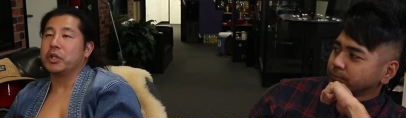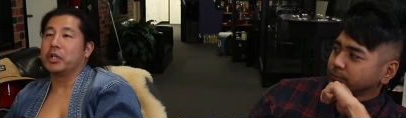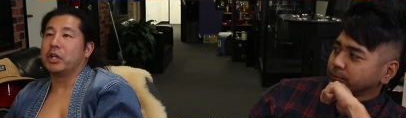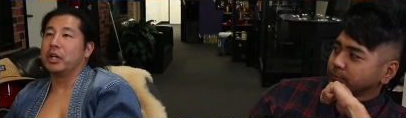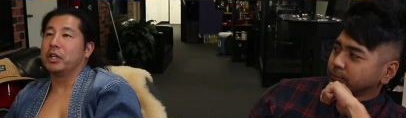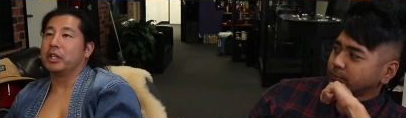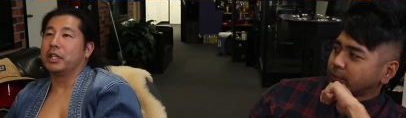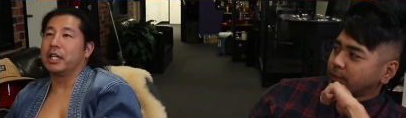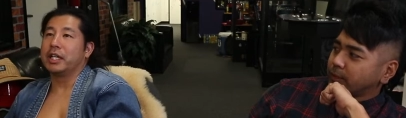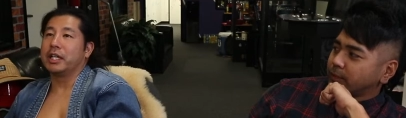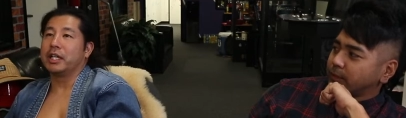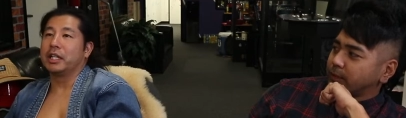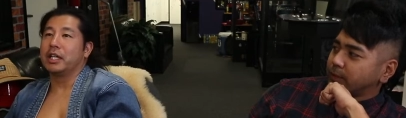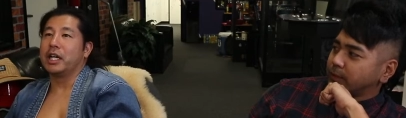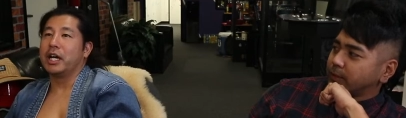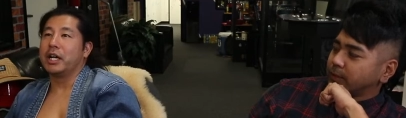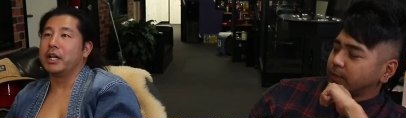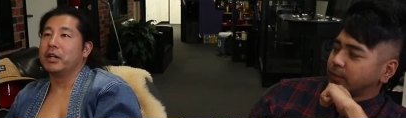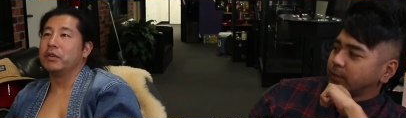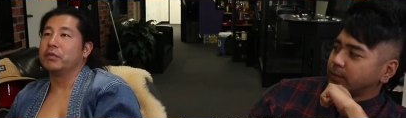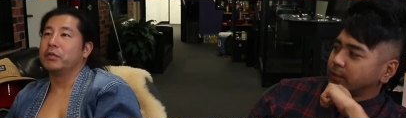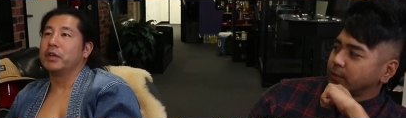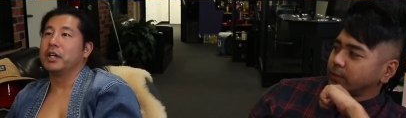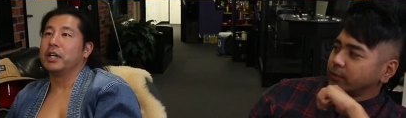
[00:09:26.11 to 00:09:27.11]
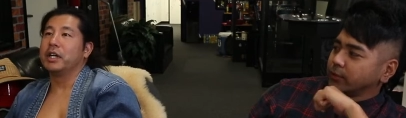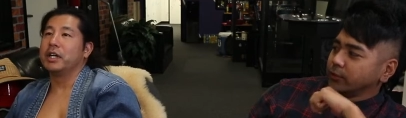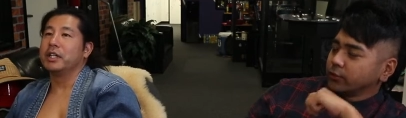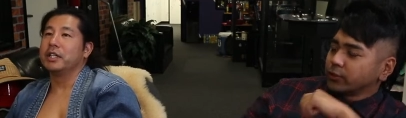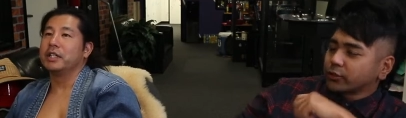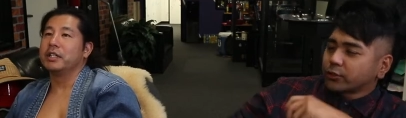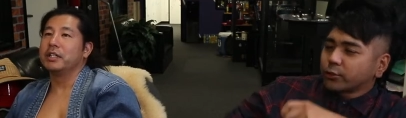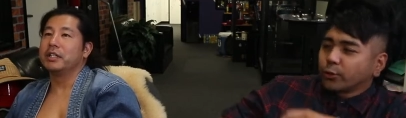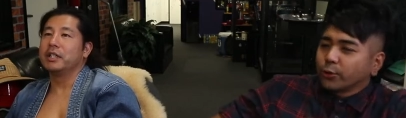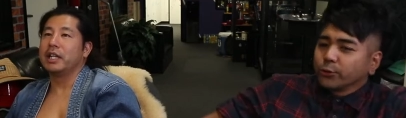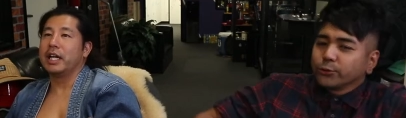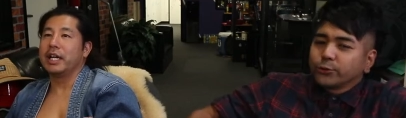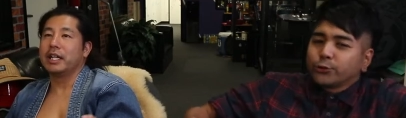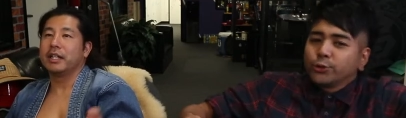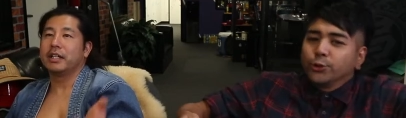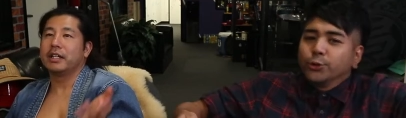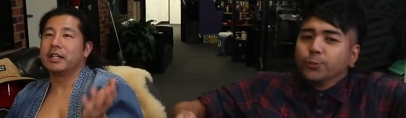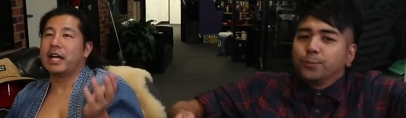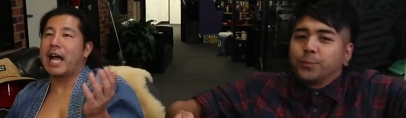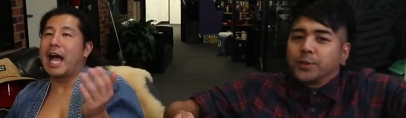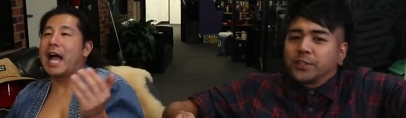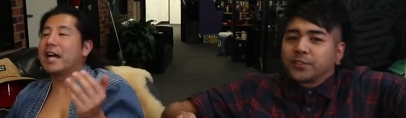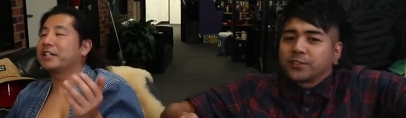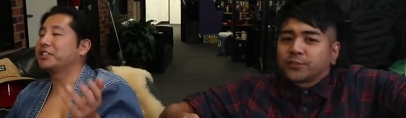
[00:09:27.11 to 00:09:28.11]
Speaker 1: do you call it? Like a lot of uh you just hold like, two
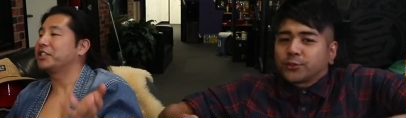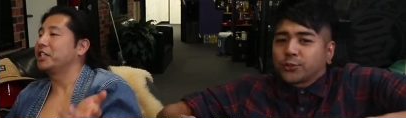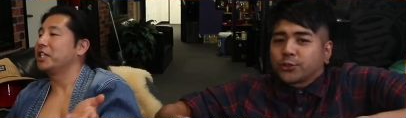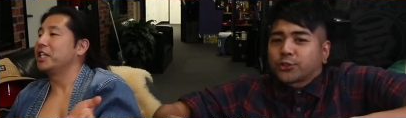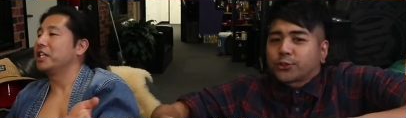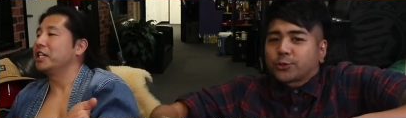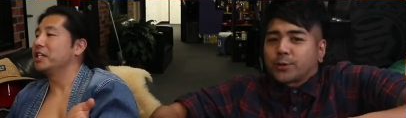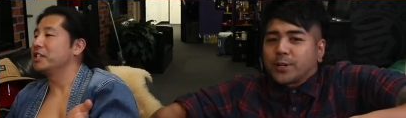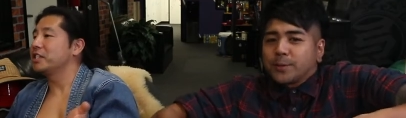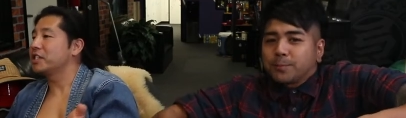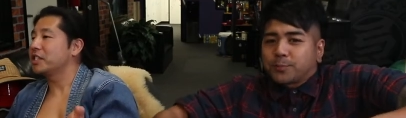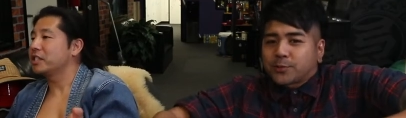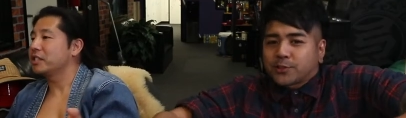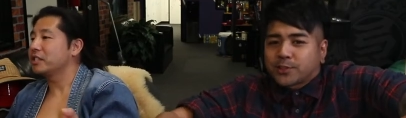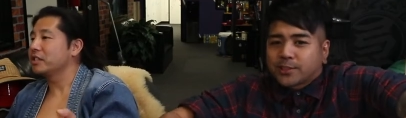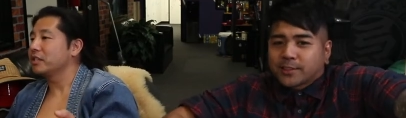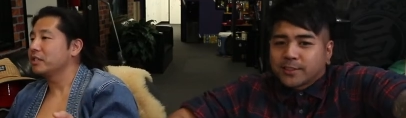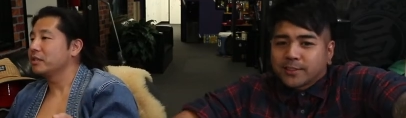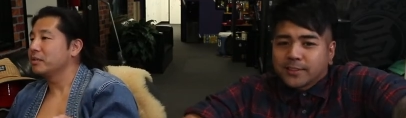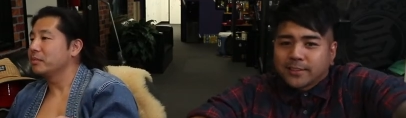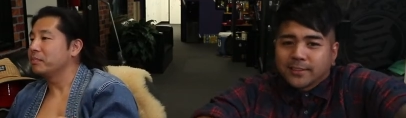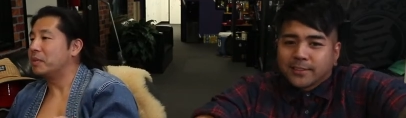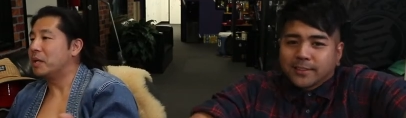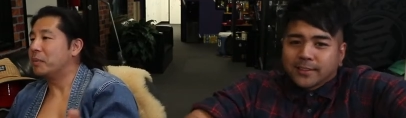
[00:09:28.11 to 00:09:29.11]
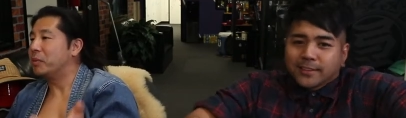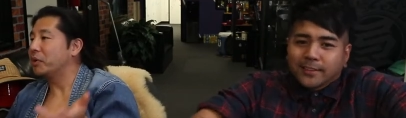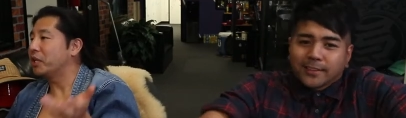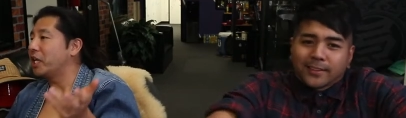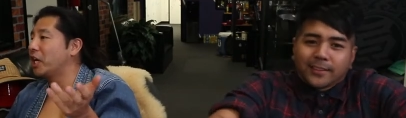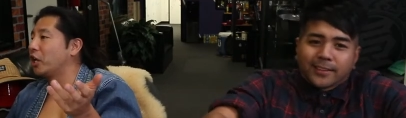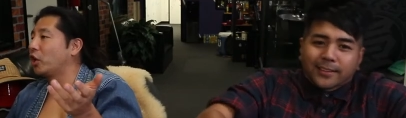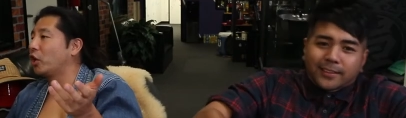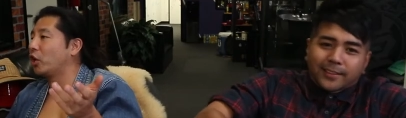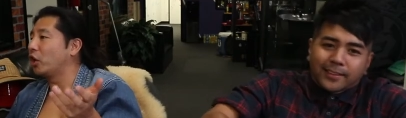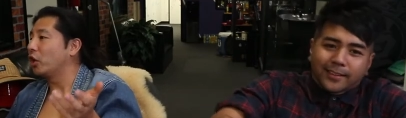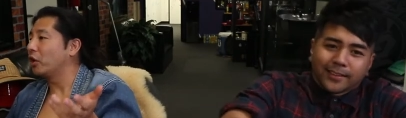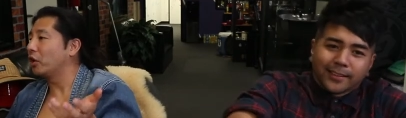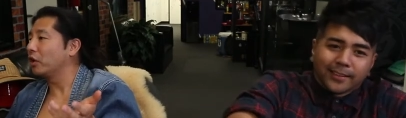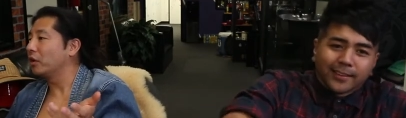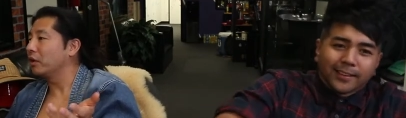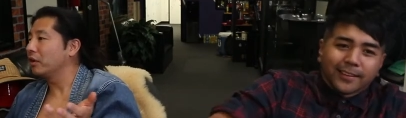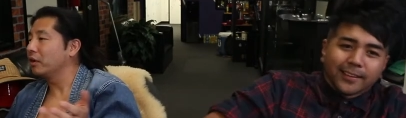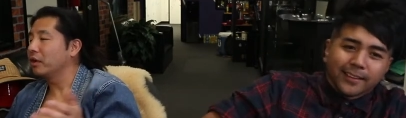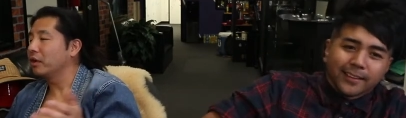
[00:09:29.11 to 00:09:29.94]
pistol shrimps. People get hurt.